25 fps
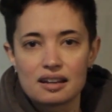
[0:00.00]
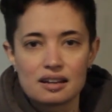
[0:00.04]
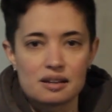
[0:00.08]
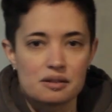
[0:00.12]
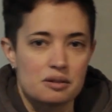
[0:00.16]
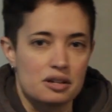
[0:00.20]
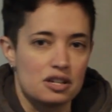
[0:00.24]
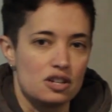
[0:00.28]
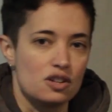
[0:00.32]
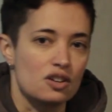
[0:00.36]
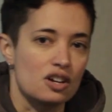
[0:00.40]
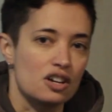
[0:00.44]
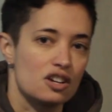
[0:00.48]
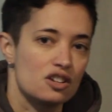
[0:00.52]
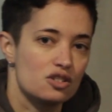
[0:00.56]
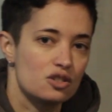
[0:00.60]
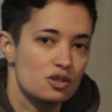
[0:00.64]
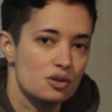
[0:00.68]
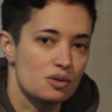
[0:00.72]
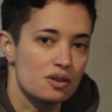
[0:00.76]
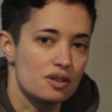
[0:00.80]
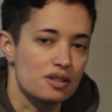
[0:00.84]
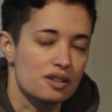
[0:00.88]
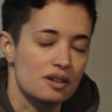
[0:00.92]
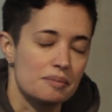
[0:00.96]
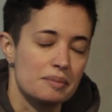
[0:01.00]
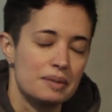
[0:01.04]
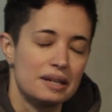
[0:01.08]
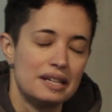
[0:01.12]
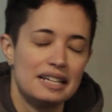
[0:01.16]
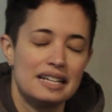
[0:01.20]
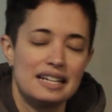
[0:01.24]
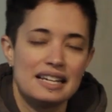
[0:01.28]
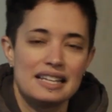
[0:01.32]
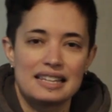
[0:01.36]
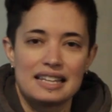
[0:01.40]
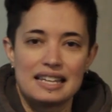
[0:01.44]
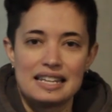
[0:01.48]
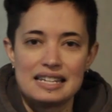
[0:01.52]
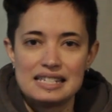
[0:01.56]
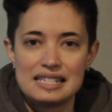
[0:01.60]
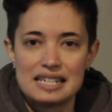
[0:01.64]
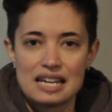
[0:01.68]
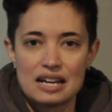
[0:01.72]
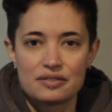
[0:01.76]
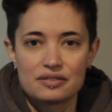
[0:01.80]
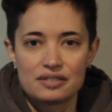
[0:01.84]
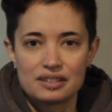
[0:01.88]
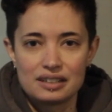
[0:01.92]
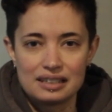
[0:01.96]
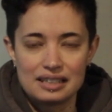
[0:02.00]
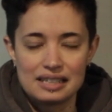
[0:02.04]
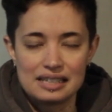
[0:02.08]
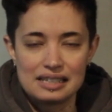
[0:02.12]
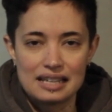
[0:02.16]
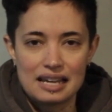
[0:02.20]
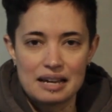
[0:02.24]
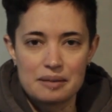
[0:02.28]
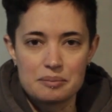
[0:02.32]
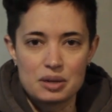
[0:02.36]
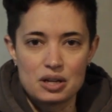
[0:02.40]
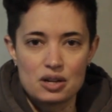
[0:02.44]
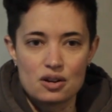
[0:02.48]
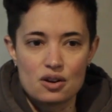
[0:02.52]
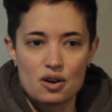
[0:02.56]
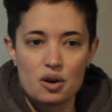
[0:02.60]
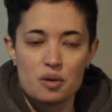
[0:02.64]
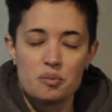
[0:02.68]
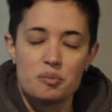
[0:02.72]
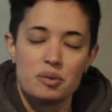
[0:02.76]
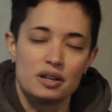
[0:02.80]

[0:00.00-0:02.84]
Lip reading: hear what you can do with them, then definitely let me know.